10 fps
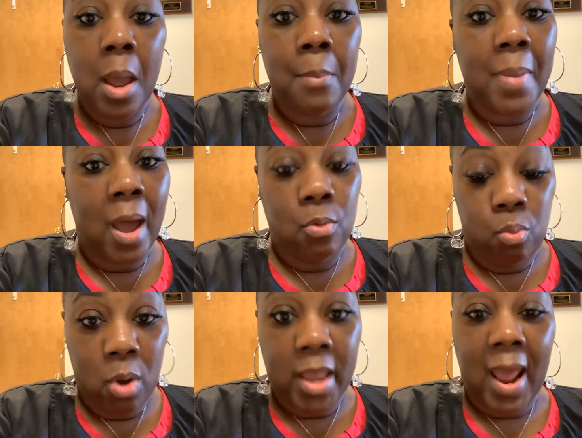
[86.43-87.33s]
by
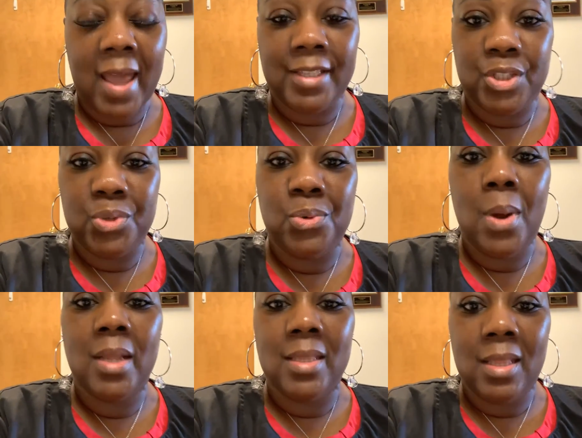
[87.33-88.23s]
what I do
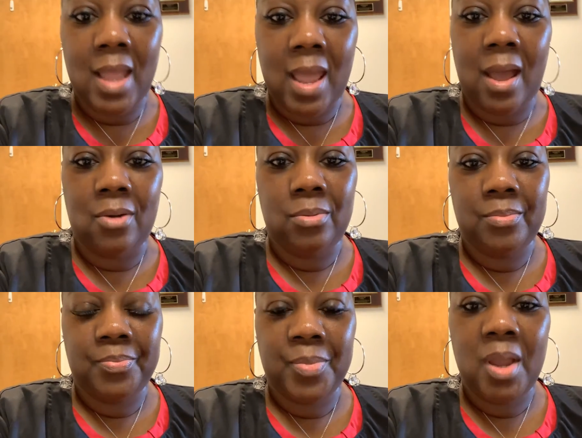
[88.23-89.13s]
now.
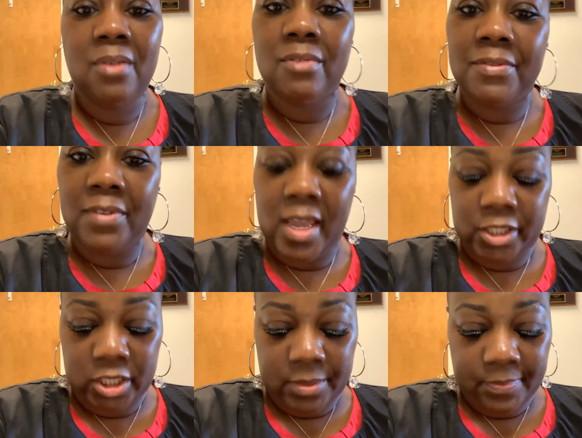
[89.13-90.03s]

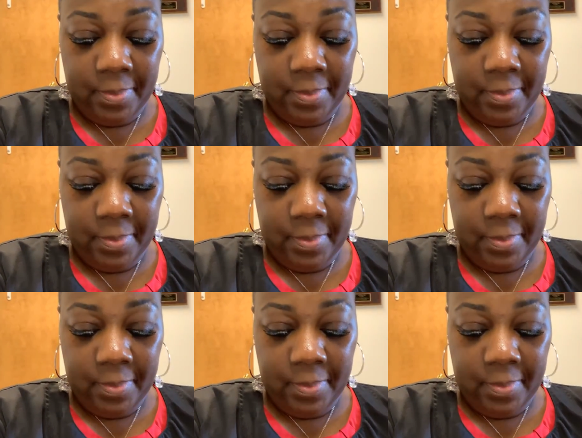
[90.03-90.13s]
Reflection.